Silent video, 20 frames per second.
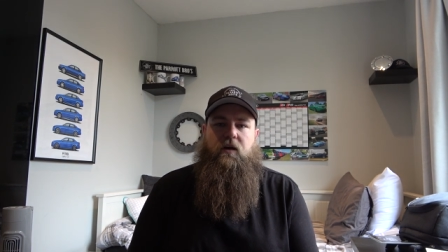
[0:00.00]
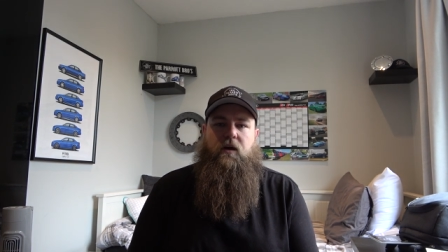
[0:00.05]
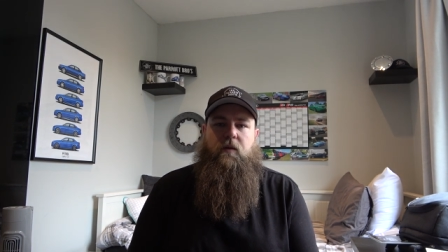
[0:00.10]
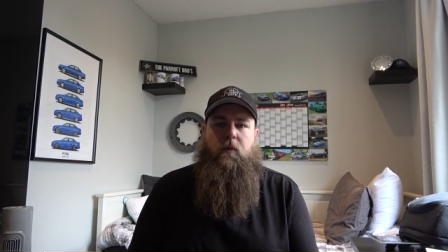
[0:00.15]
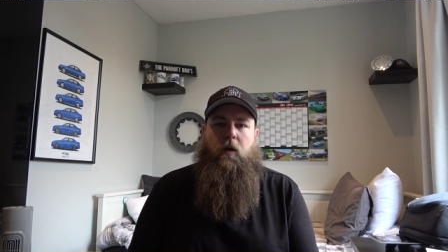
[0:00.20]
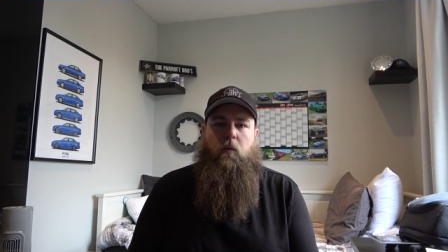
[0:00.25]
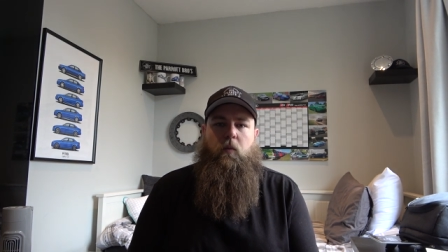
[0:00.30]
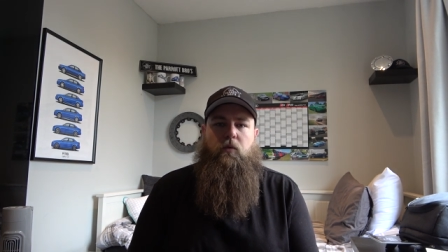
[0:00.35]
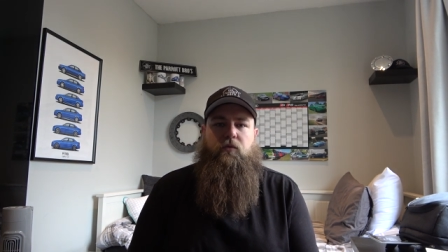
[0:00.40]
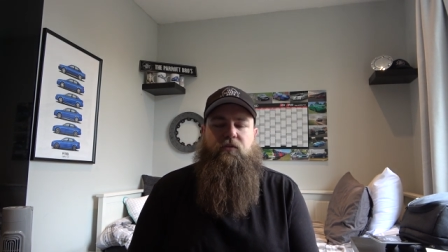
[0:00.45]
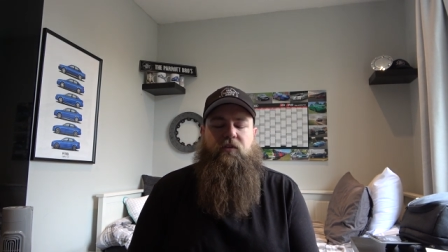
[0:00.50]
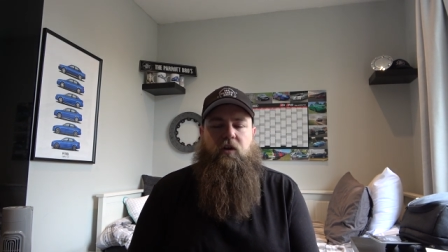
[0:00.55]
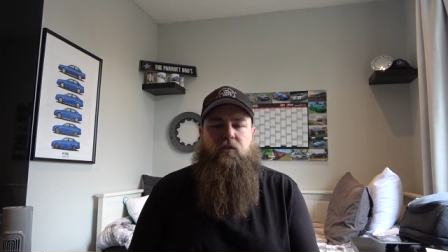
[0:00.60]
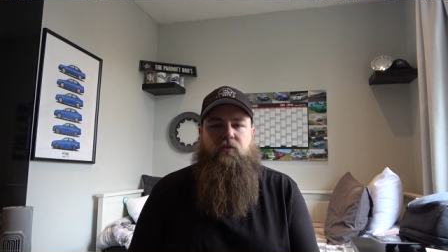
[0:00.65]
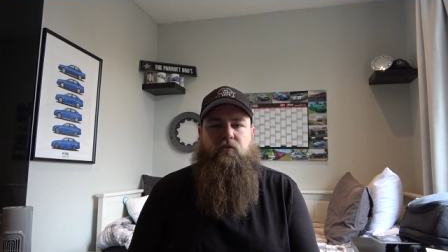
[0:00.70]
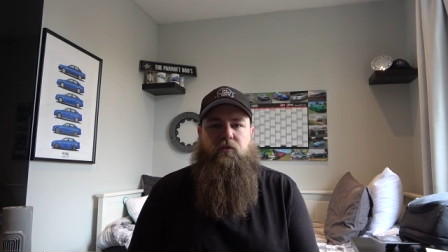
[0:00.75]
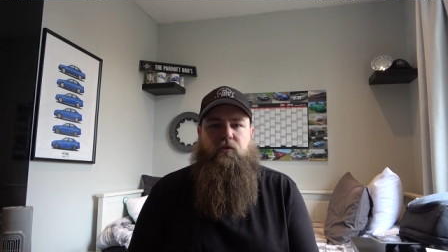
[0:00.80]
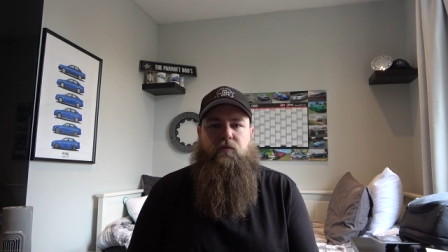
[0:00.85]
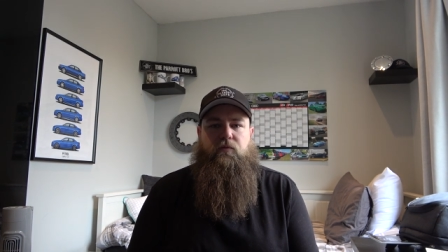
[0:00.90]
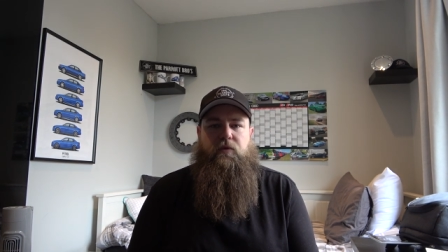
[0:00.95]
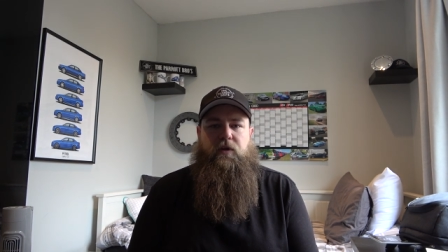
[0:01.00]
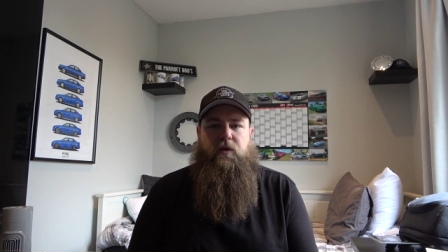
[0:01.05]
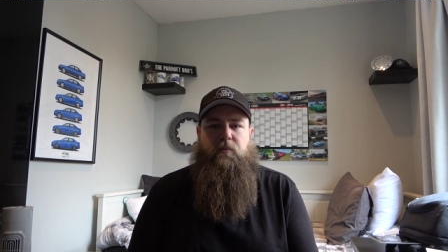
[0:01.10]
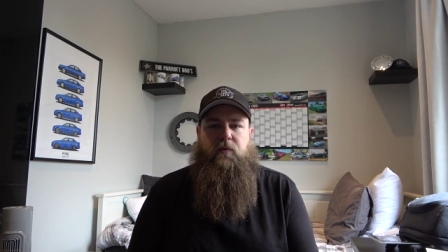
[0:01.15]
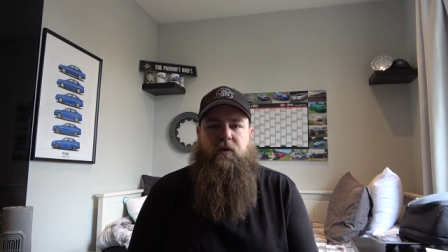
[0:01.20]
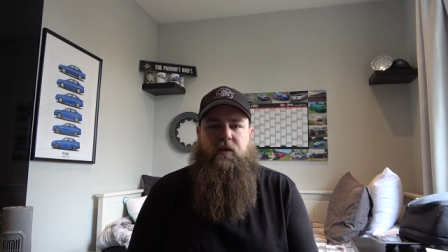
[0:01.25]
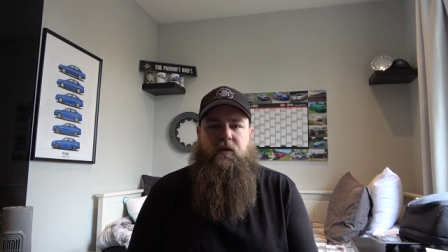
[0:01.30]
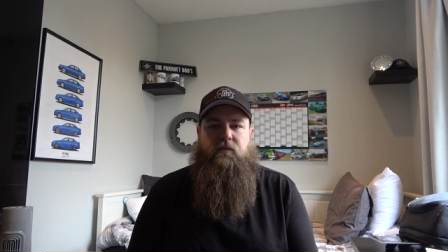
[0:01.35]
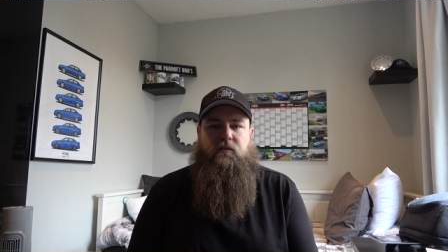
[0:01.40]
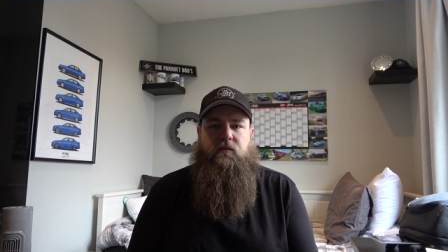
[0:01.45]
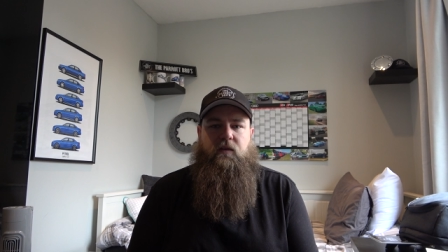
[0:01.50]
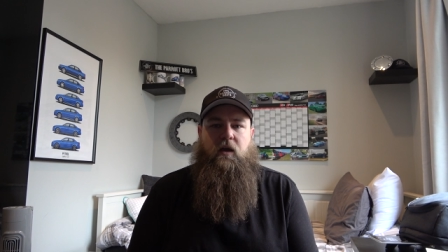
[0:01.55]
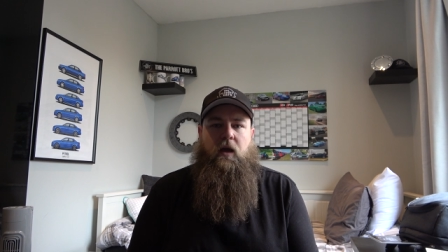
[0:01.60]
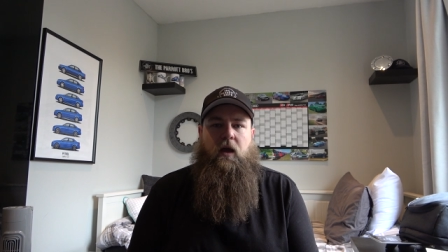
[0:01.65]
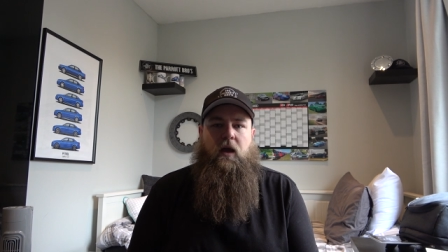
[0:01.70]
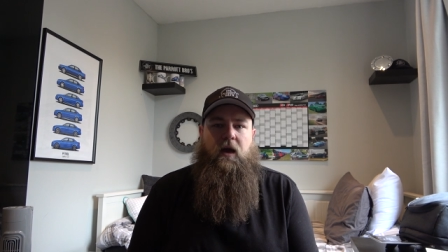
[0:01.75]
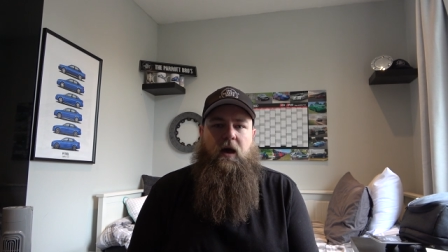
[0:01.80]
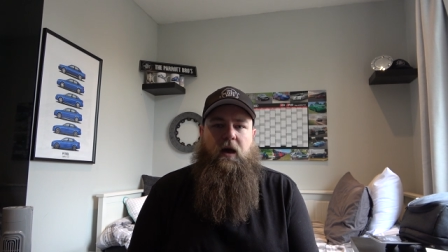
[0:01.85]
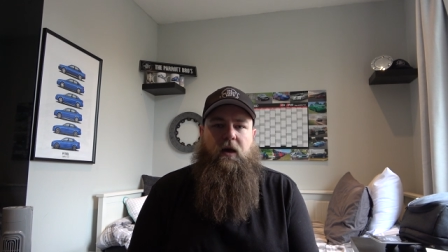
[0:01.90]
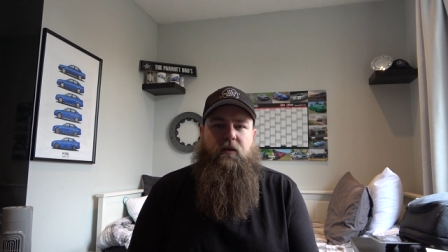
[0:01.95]
Um, I will touch on the rear brakes
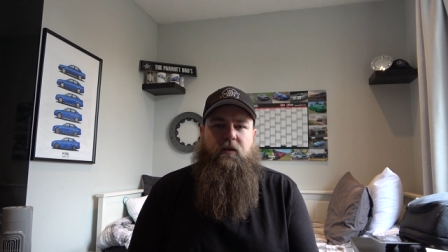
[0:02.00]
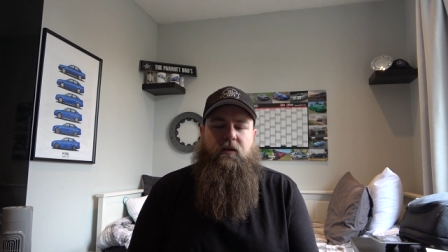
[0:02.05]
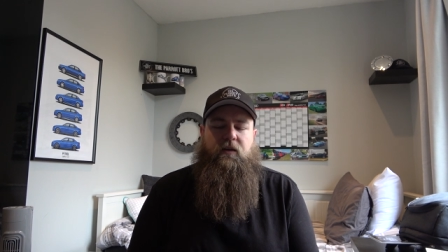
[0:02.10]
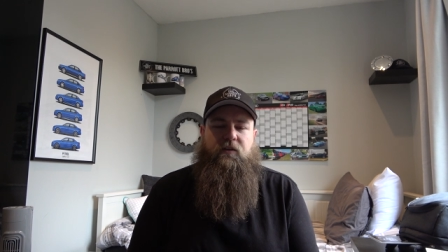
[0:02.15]
and